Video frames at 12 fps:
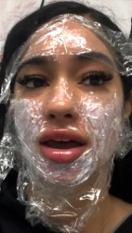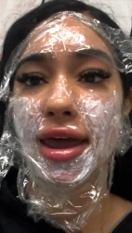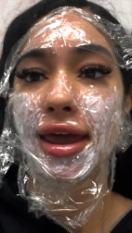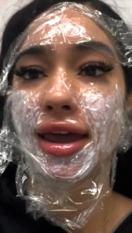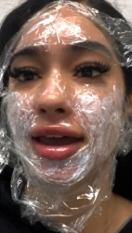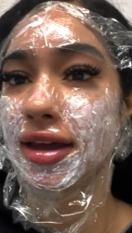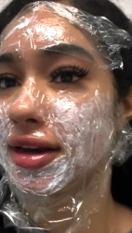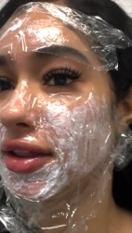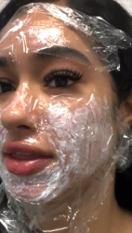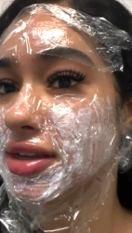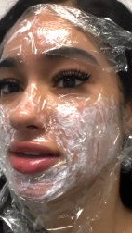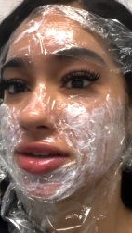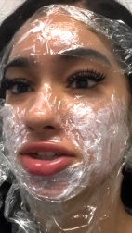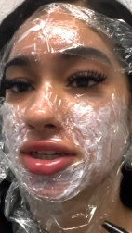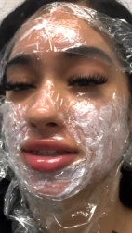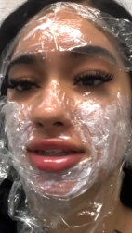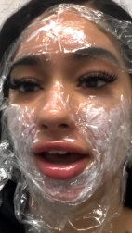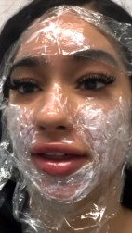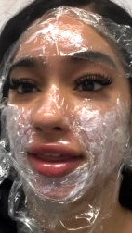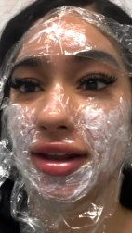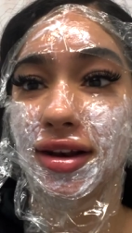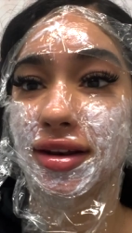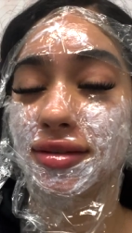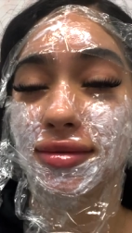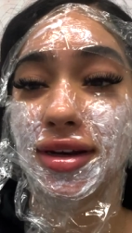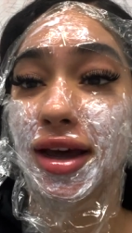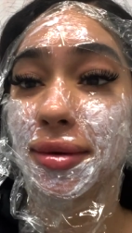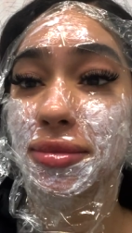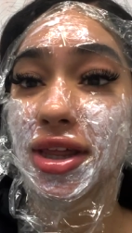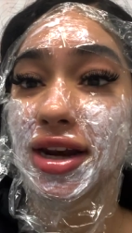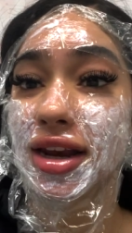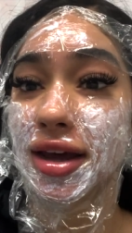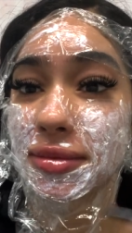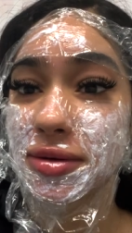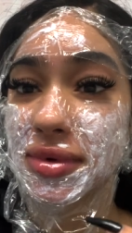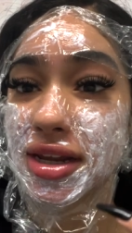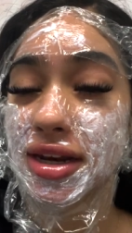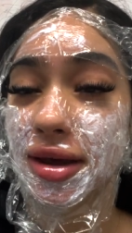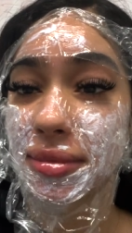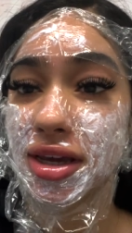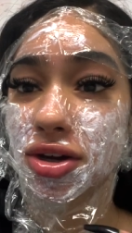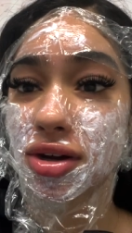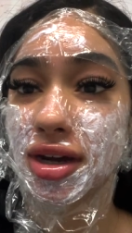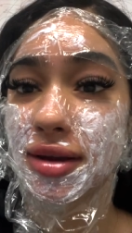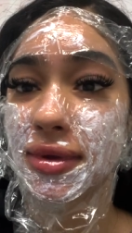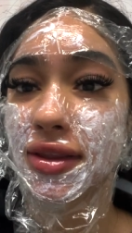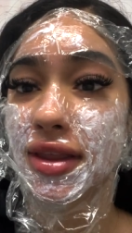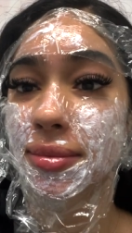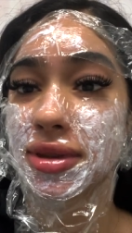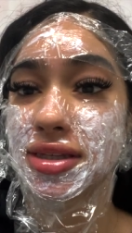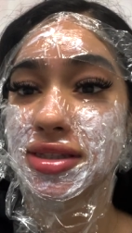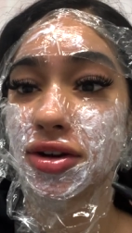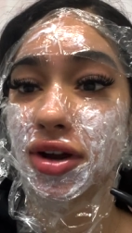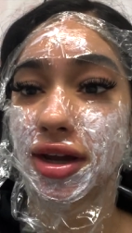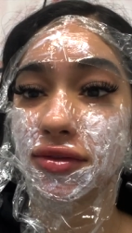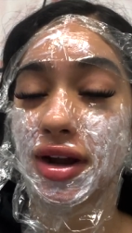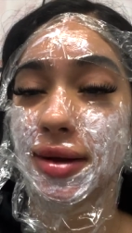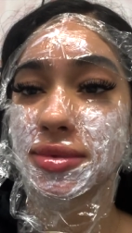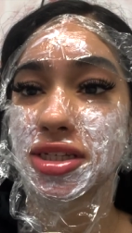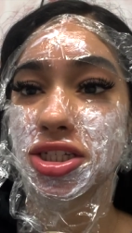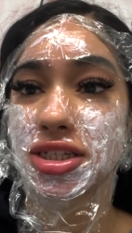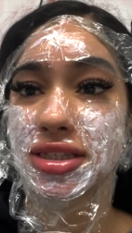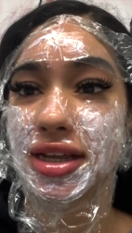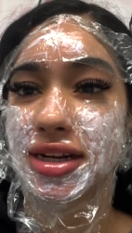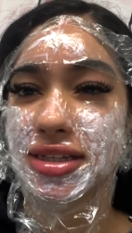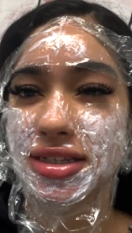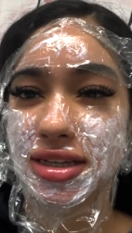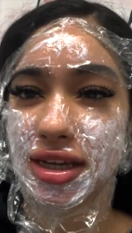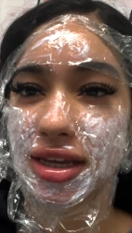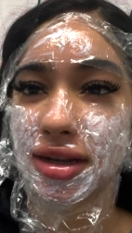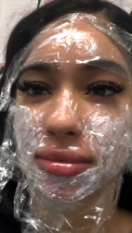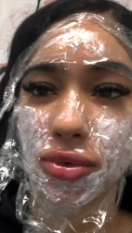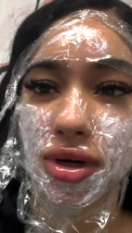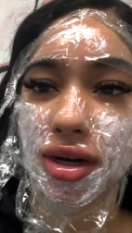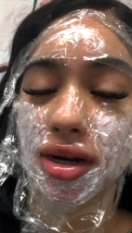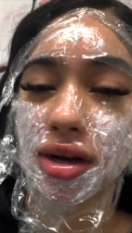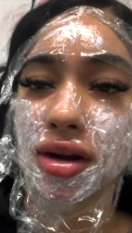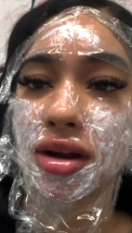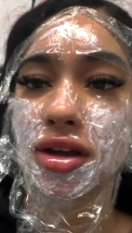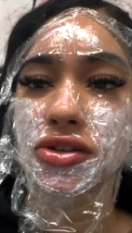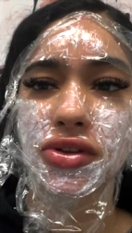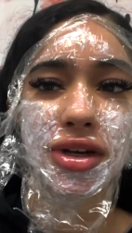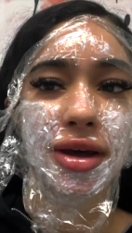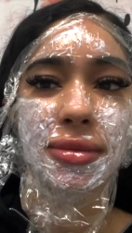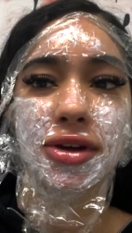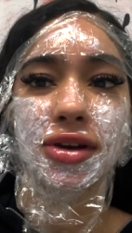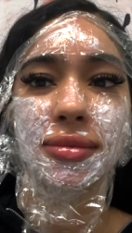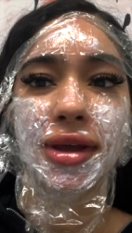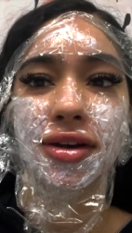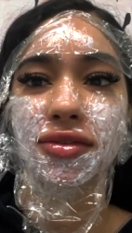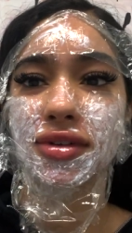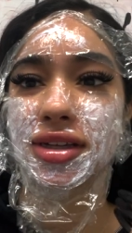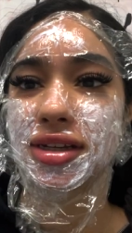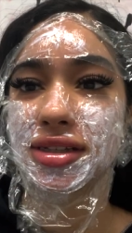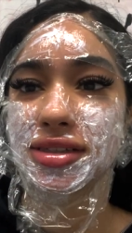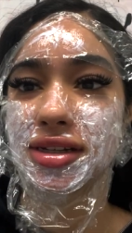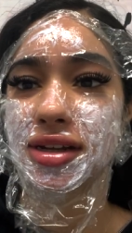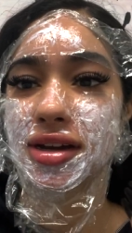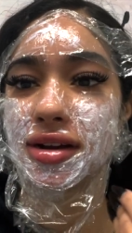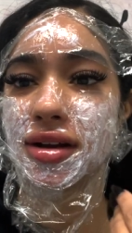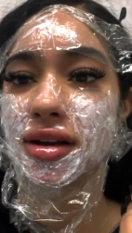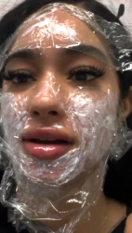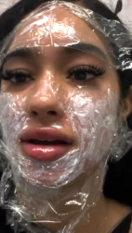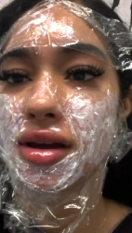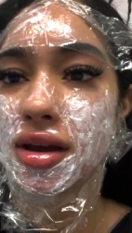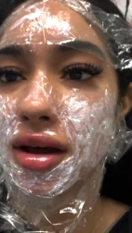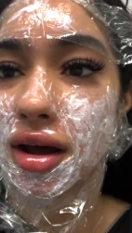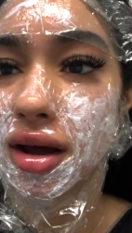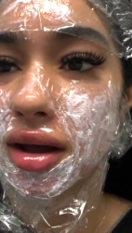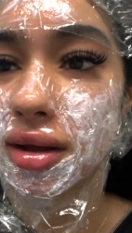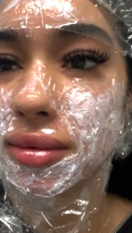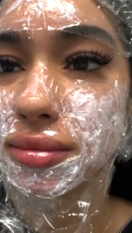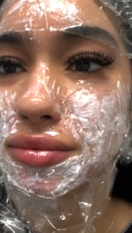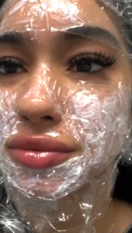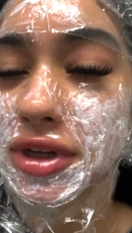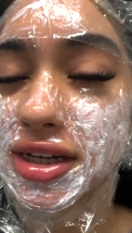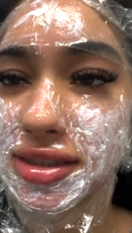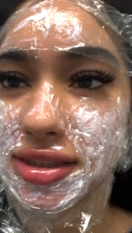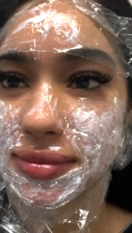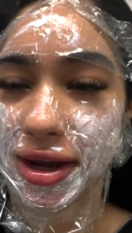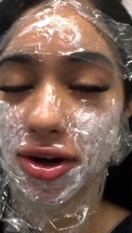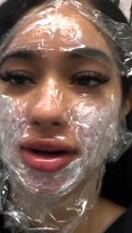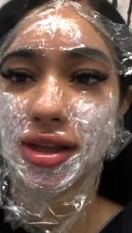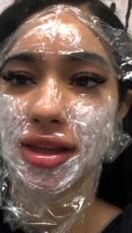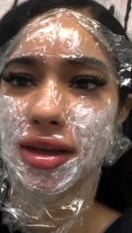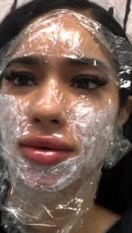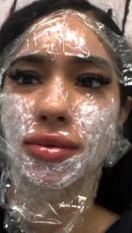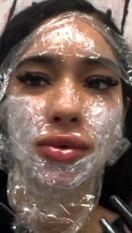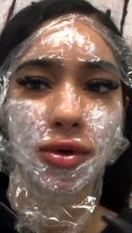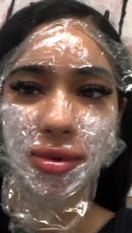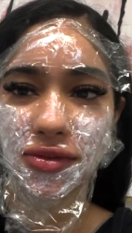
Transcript: and this is just how they numb they numbed me numbing cream and they put the saran wrap to just let it sink in more so the numbing cream like really gets in there because um, microneedling will be